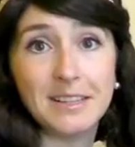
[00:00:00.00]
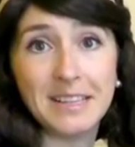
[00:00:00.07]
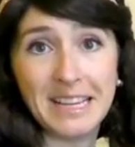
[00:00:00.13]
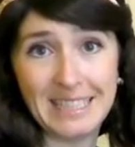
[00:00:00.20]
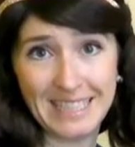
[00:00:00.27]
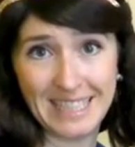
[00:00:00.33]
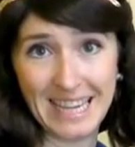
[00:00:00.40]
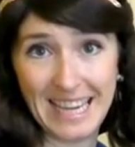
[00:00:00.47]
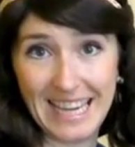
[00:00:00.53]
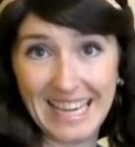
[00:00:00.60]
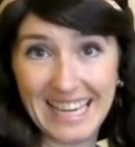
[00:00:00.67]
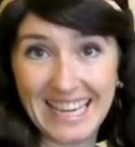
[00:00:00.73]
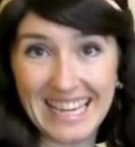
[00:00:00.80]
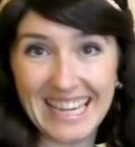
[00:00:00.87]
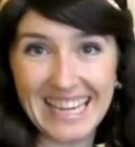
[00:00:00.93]
let's
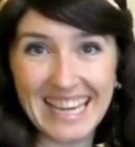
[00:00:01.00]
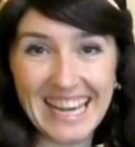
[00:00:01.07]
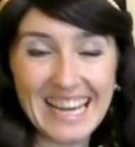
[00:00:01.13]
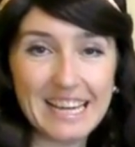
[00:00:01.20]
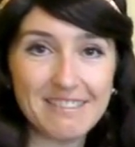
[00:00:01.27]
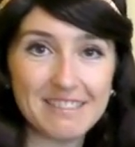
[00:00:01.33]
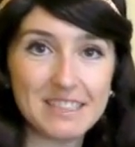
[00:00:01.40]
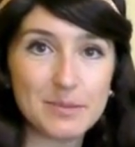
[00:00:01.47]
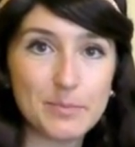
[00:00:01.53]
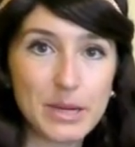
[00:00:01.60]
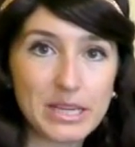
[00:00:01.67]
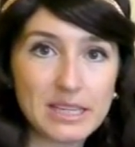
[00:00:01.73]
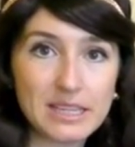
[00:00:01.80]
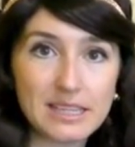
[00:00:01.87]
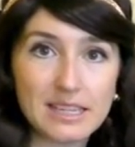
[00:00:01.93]
say, with a
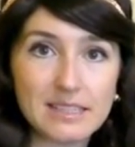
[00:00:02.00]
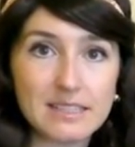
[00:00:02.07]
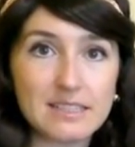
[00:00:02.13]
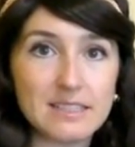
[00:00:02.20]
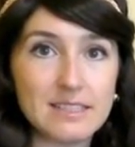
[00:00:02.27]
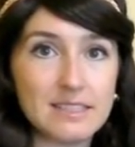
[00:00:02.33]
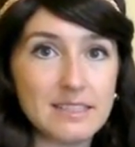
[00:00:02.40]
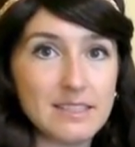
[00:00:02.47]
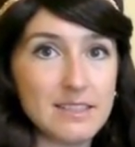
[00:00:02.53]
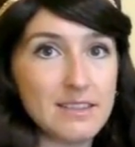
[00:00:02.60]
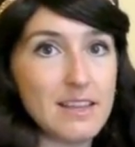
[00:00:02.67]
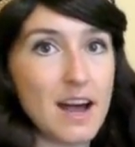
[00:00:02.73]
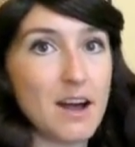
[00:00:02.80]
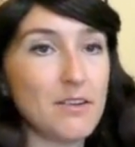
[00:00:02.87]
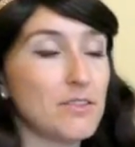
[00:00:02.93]
pedal and
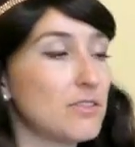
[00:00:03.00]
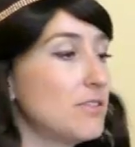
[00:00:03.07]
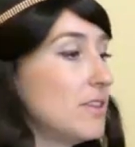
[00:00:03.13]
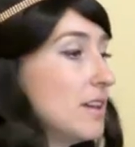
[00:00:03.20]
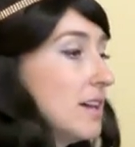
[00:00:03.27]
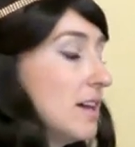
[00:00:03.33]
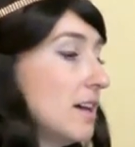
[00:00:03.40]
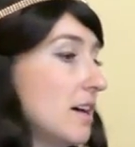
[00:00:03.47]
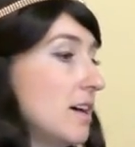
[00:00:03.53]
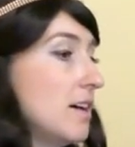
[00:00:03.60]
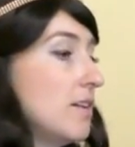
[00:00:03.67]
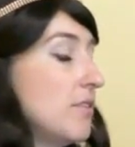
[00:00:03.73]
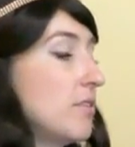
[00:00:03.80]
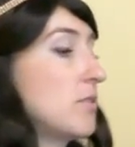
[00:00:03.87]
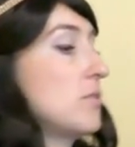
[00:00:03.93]
down
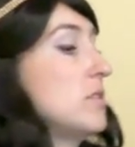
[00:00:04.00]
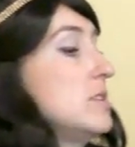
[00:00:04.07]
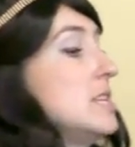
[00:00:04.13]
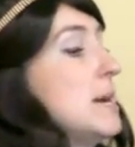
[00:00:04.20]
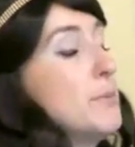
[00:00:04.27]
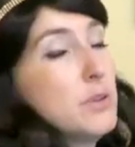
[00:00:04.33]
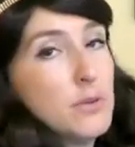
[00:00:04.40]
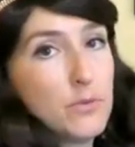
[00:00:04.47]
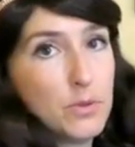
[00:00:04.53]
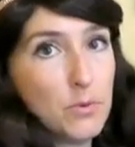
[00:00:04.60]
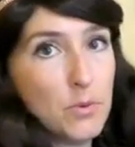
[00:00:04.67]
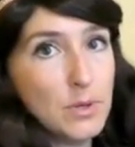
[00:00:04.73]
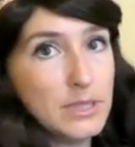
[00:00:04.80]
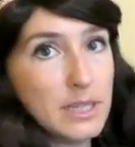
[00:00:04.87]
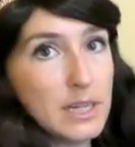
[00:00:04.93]
uh, through the depth of the
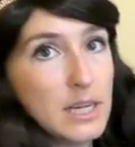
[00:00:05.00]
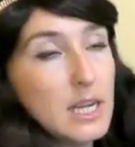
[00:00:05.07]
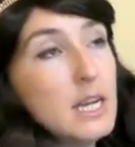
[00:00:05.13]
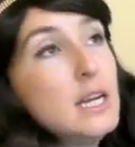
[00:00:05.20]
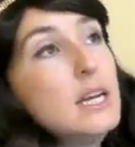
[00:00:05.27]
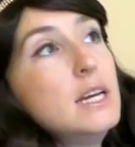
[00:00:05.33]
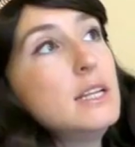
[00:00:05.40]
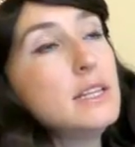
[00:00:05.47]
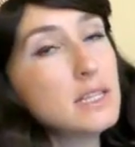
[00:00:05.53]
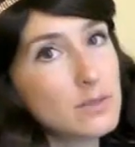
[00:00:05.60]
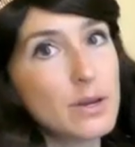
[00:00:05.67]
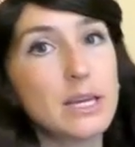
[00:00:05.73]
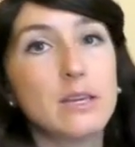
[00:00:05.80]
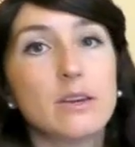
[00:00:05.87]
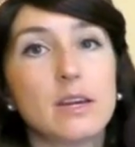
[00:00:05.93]
water. That's
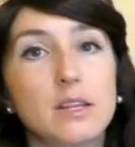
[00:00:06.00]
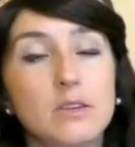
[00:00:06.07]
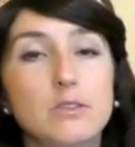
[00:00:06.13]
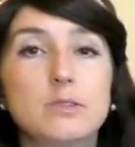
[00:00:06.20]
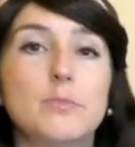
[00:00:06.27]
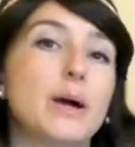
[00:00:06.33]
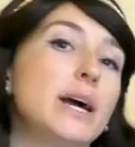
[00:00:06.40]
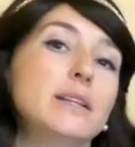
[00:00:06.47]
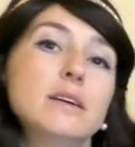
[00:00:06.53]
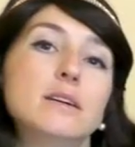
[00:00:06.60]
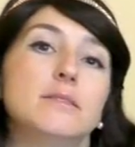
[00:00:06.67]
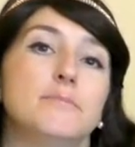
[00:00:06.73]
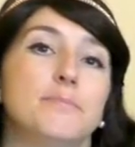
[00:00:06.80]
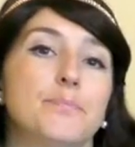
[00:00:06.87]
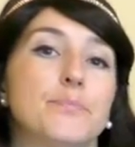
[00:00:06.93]
why you can use
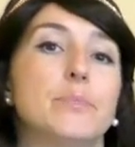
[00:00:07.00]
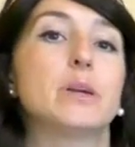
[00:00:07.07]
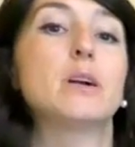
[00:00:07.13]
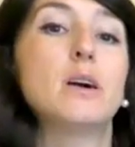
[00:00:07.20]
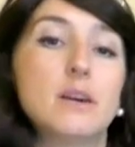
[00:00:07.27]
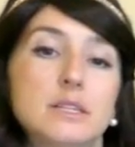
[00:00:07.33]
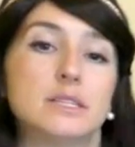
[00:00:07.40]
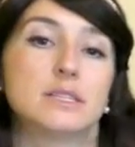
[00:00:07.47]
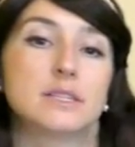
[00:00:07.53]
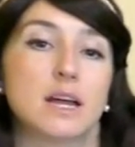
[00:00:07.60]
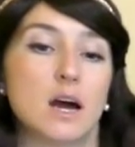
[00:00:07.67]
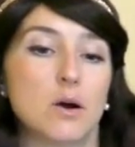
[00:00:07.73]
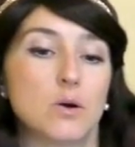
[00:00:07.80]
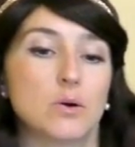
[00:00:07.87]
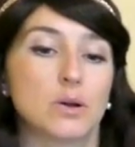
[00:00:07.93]
pedal, because
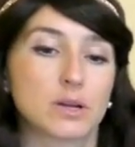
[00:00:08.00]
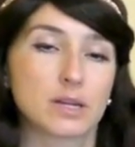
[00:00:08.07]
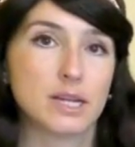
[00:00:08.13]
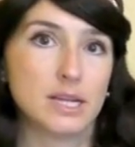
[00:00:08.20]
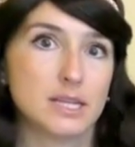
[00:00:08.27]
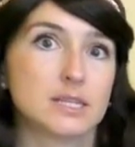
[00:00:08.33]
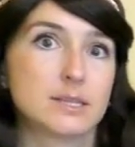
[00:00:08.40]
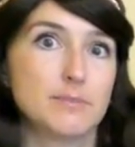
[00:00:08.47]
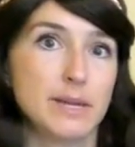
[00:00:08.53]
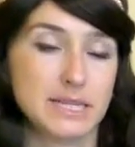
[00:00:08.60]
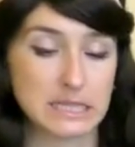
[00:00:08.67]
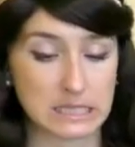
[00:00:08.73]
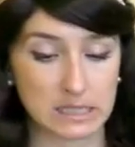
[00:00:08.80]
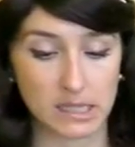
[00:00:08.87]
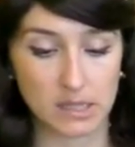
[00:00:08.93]
now it's
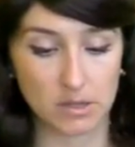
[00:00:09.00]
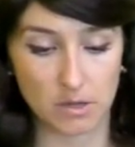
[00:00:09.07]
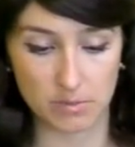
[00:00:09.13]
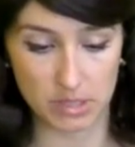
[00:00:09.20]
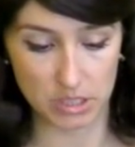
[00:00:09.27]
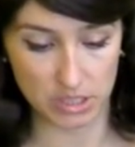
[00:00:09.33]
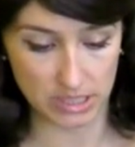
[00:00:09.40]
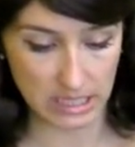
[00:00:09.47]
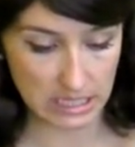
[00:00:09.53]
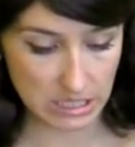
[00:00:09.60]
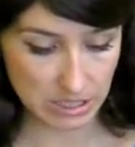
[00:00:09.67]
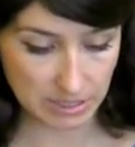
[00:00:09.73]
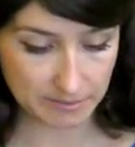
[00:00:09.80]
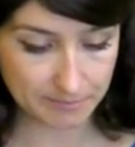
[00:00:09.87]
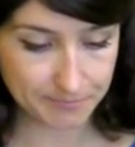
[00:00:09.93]
basically in your
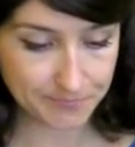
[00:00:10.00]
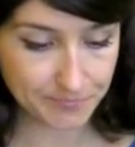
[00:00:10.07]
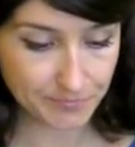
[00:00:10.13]
imagination.